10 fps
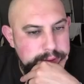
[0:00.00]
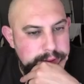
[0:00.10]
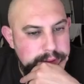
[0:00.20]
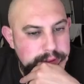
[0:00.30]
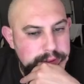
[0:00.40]

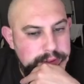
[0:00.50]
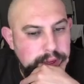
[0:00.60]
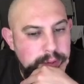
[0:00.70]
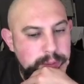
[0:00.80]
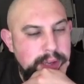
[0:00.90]

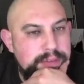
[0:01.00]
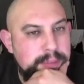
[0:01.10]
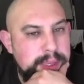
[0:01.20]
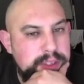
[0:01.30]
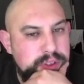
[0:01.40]
So, we have to
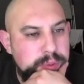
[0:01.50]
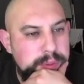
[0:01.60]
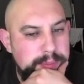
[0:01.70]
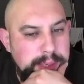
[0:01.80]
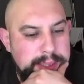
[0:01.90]
make sure we
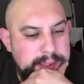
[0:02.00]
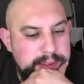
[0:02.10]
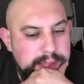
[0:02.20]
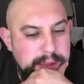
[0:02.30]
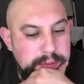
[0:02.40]
make this
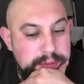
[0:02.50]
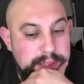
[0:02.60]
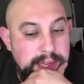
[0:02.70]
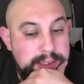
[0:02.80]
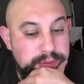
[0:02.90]
count.
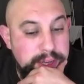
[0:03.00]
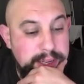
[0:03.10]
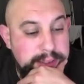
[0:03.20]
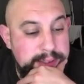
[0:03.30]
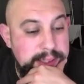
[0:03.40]
There's the Rare
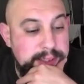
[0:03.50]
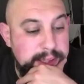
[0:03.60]
Candy. There's